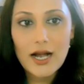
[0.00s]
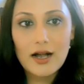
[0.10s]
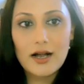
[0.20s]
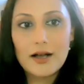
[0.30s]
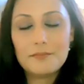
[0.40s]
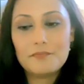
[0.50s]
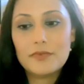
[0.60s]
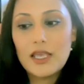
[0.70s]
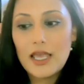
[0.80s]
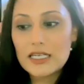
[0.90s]

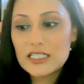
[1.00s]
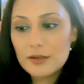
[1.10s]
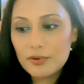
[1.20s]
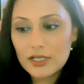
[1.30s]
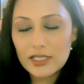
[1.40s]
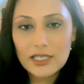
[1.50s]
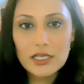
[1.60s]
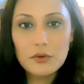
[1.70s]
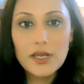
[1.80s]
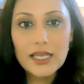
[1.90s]
And
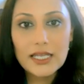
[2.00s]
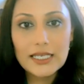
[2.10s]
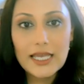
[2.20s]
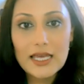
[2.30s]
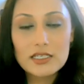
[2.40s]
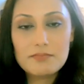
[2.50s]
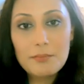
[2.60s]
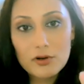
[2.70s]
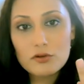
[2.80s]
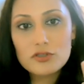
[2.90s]
typically we can
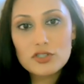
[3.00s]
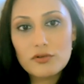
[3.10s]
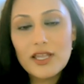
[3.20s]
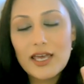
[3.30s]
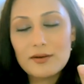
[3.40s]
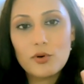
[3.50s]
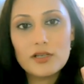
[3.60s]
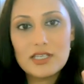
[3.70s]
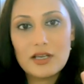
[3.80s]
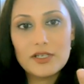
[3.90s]
remember those 3
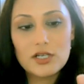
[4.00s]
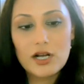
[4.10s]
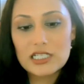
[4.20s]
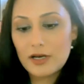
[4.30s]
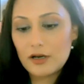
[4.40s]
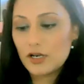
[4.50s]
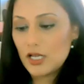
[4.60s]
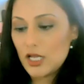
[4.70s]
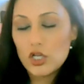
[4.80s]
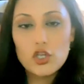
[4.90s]
endpoints that we talked about?
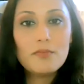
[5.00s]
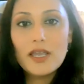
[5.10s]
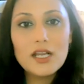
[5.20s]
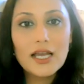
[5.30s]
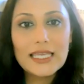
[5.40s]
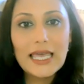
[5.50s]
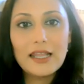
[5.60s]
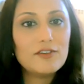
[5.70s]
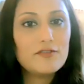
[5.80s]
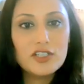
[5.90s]
You may not
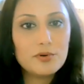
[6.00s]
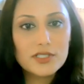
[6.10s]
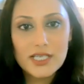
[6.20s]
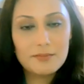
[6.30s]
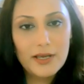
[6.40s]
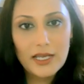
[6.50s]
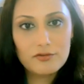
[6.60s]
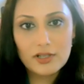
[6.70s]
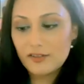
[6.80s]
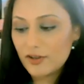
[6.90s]
get 50% pain
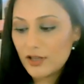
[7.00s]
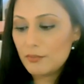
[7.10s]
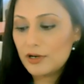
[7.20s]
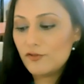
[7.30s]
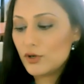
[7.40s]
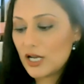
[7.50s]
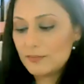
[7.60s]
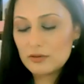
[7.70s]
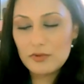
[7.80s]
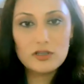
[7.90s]
relief, but if you
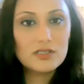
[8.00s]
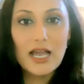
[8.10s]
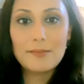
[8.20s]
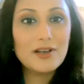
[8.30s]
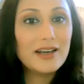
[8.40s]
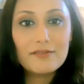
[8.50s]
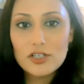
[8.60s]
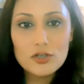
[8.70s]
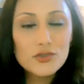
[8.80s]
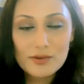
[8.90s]
come to me and you say, I'm not
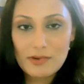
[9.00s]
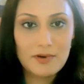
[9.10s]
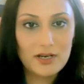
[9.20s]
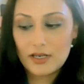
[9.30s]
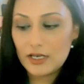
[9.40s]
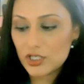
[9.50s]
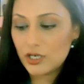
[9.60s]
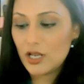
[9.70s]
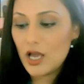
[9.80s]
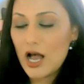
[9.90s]
even using my
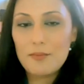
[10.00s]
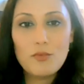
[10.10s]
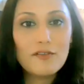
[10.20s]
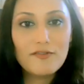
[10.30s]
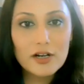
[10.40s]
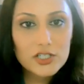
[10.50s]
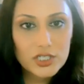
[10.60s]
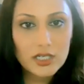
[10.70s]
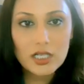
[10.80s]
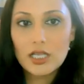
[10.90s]
medication, I'm more
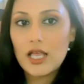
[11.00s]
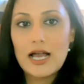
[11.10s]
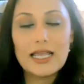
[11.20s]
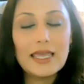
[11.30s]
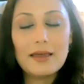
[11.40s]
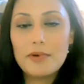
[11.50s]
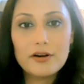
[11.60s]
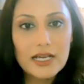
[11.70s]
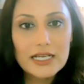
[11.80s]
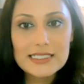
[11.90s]
functional, I get
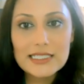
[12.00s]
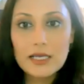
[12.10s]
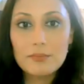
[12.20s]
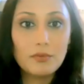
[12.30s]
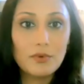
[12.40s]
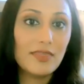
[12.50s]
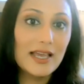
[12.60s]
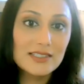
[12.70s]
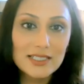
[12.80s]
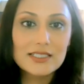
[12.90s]
better night's sleep, well,
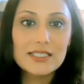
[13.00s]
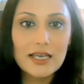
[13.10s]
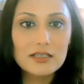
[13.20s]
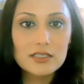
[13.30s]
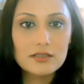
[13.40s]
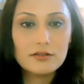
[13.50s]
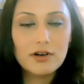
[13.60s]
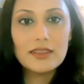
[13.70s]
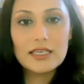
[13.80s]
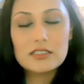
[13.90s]
that's success,
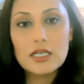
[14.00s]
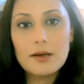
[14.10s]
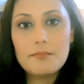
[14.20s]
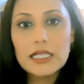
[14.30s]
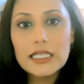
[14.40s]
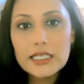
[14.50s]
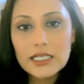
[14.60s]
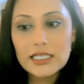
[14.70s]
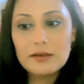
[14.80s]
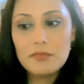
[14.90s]
right? That's
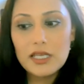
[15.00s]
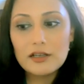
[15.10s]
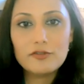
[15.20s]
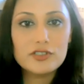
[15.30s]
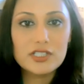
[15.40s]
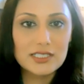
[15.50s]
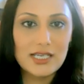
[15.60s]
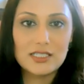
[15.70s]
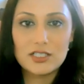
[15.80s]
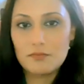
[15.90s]
clinically meaningful
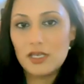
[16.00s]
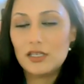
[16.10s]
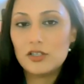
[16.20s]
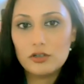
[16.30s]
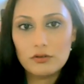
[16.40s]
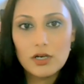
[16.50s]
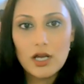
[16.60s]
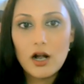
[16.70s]
success to me and you.